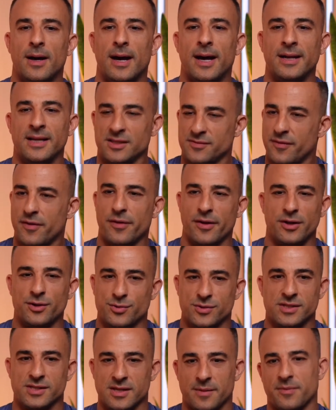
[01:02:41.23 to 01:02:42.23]
And it's very
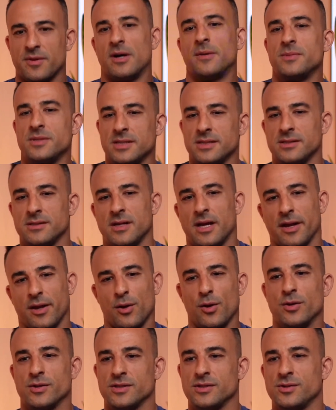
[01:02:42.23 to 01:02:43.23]
interesting. Sometimes it like
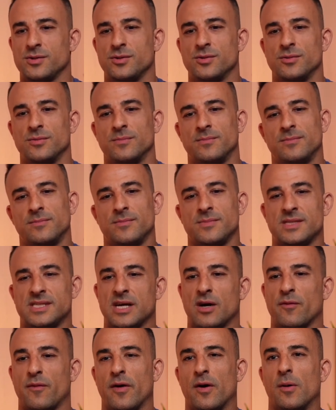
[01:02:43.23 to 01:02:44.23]
goes into
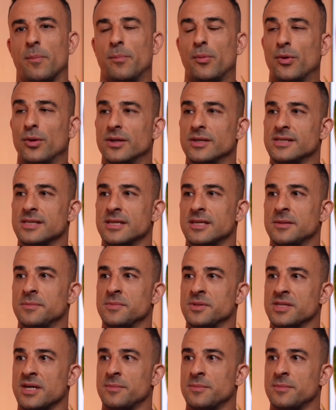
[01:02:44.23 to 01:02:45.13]
self-help Buddhism.